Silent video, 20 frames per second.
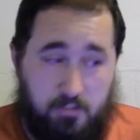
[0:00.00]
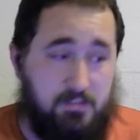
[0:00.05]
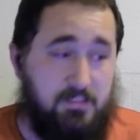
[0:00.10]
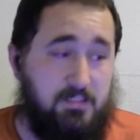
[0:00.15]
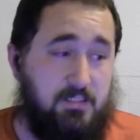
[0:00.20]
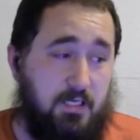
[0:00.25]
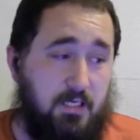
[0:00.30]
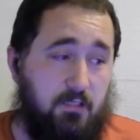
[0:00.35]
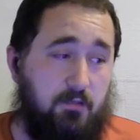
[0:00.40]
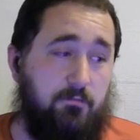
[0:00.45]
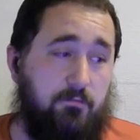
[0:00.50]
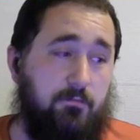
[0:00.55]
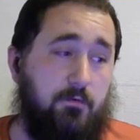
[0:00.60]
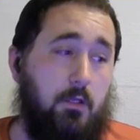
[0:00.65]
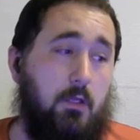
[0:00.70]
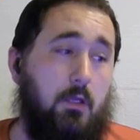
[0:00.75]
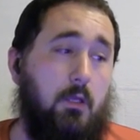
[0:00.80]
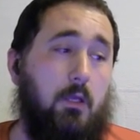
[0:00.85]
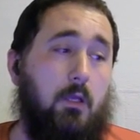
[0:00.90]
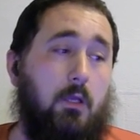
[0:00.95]
instead of
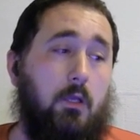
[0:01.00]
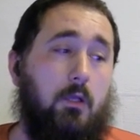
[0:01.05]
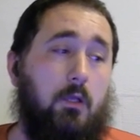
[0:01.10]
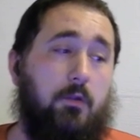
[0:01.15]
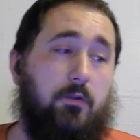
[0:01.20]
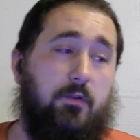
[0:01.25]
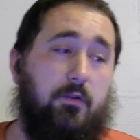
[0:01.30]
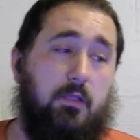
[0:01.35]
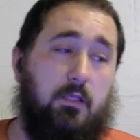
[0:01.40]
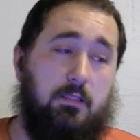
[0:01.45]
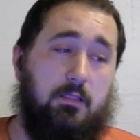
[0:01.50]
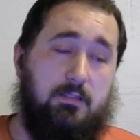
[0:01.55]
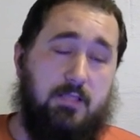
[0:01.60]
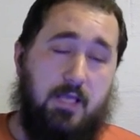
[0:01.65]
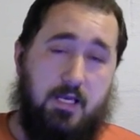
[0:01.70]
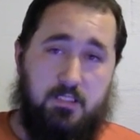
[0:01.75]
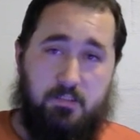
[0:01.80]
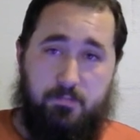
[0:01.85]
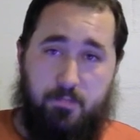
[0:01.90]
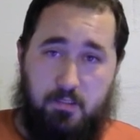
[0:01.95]
the
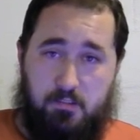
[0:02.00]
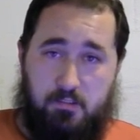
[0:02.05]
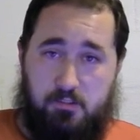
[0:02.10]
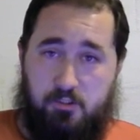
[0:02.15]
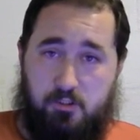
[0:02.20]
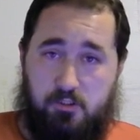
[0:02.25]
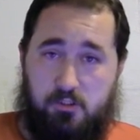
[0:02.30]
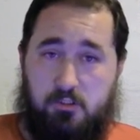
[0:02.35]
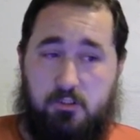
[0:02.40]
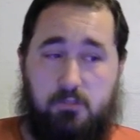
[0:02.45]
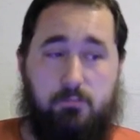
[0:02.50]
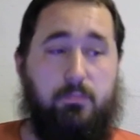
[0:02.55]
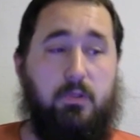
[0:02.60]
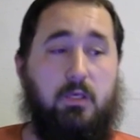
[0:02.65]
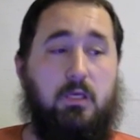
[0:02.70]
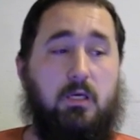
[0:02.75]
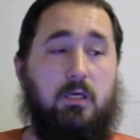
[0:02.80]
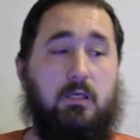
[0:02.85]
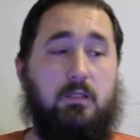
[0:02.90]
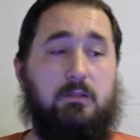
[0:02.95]
text messages
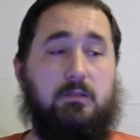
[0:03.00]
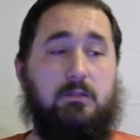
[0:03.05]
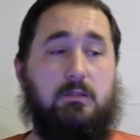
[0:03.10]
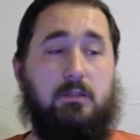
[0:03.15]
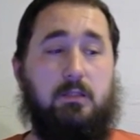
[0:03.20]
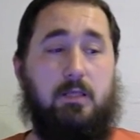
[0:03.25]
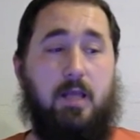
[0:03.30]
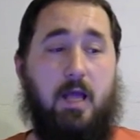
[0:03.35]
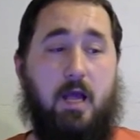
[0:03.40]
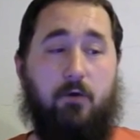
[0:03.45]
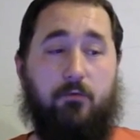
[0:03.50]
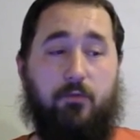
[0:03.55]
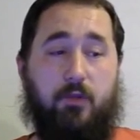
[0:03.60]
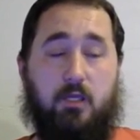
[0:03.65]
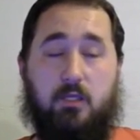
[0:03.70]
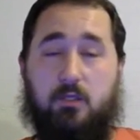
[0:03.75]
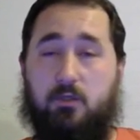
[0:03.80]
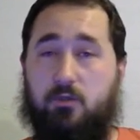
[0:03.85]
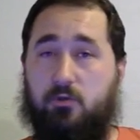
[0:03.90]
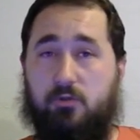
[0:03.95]
because now
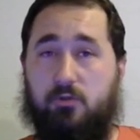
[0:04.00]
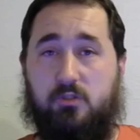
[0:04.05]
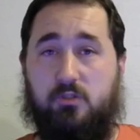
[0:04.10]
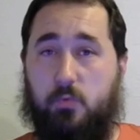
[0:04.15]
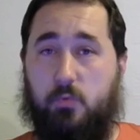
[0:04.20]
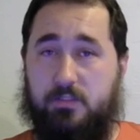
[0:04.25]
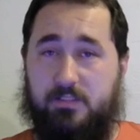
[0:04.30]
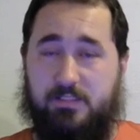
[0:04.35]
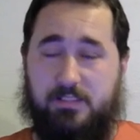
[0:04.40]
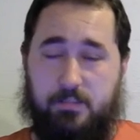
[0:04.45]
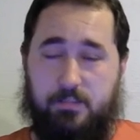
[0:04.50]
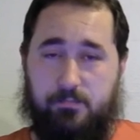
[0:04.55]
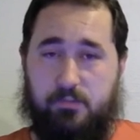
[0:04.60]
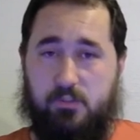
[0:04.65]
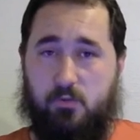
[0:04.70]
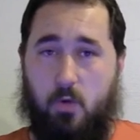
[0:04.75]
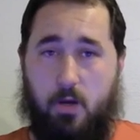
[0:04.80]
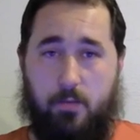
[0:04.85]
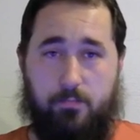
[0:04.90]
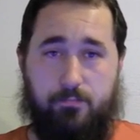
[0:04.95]
they can do this SIM
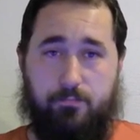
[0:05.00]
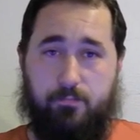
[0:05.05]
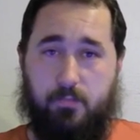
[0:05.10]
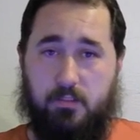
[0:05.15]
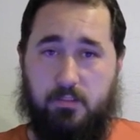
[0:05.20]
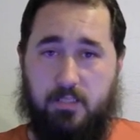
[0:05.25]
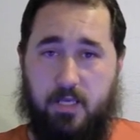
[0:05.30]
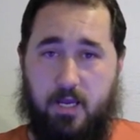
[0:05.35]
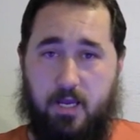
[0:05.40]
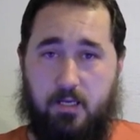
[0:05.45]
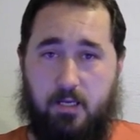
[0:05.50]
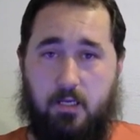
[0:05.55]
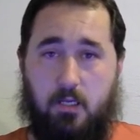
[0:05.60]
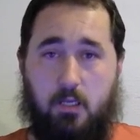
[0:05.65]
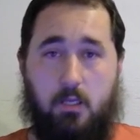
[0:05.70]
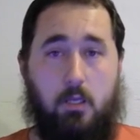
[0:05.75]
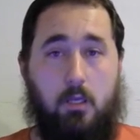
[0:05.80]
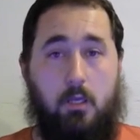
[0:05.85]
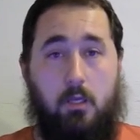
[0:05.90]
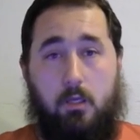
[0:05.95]
swap attack.
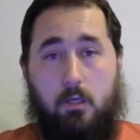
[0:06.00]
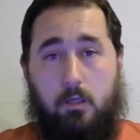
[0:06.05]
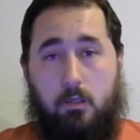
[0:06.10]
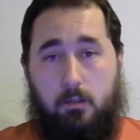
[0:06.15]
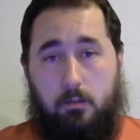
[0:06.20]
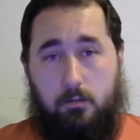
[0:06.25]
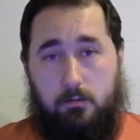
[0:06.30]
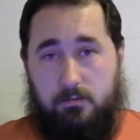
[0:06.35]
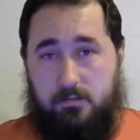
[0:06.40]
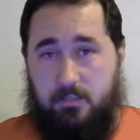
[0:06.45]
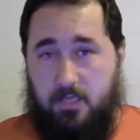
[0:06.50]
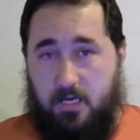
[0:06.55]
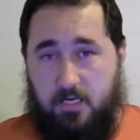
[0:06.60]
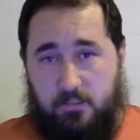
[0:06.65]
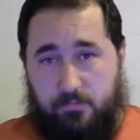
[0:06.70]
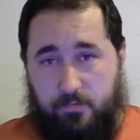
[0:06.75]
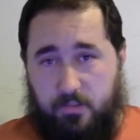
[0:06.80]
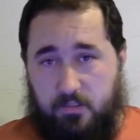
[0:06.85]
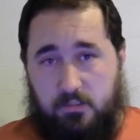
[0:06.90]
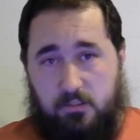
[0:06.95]

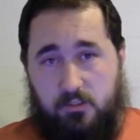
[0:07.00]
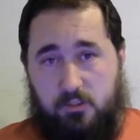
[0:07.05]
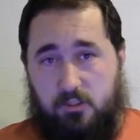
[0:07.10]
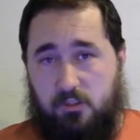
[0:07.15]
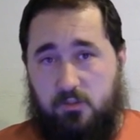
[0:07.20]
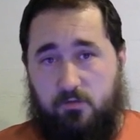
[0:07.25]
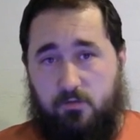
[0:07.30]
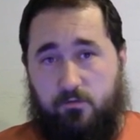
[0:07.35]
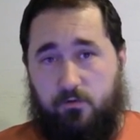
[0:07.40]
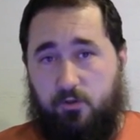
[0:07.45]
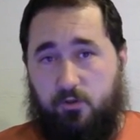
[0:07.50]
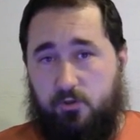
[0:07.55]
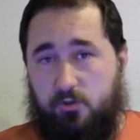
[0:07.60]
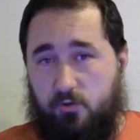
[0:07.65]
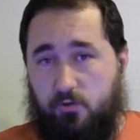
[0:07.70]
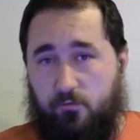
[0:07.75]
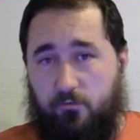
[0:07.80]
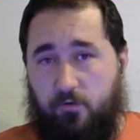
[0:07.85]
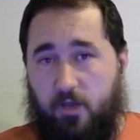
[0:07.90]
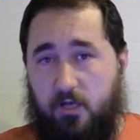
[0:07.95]
Text messages for your
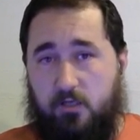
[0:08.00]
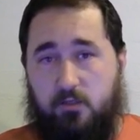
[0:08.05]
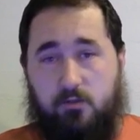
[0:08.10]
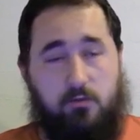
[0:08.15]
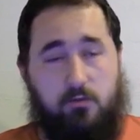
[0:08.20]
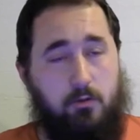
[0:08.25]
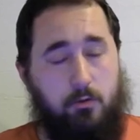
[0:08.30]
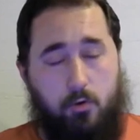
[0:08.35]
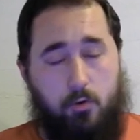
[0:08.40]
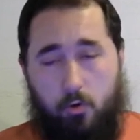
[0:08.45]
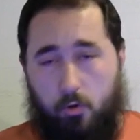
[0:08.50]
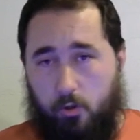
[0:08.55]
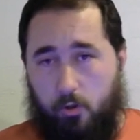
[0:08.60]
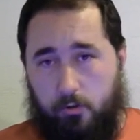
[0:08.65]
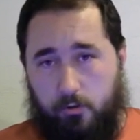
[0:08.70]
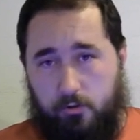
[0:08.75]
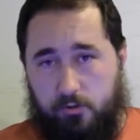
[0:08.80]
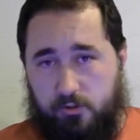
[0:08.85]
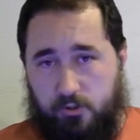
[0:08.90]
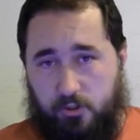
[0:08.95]
two factor are no
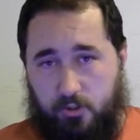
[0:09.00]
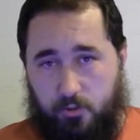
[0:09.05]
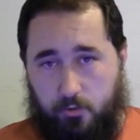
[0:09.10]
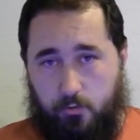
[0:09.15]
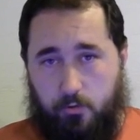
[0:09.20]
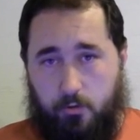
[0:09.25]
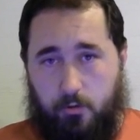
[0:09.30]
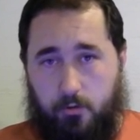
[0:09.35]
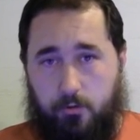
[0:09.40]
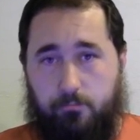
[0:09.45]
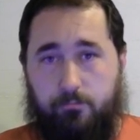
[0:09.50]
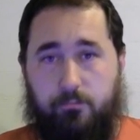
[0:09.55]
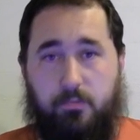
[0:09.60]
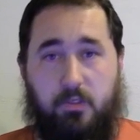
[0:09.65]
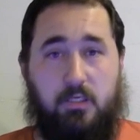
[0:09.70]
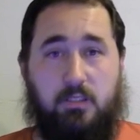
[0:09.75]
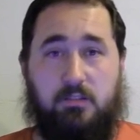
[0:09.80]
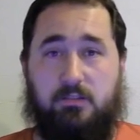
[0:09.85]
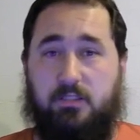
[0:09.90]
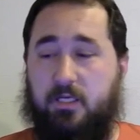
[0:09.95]
longer secure
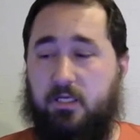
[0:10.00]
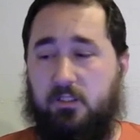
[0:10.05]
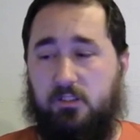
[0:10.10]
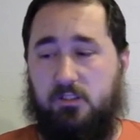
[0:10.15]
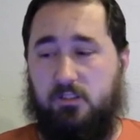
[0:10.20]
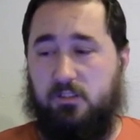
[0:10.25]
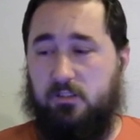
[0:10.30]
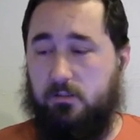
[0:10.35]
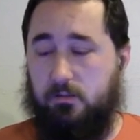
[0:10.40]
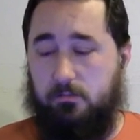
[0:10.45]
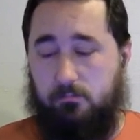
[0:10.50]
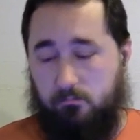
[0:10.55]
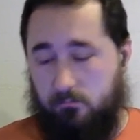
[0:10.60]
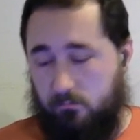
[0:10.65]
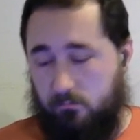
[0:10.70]
because they can just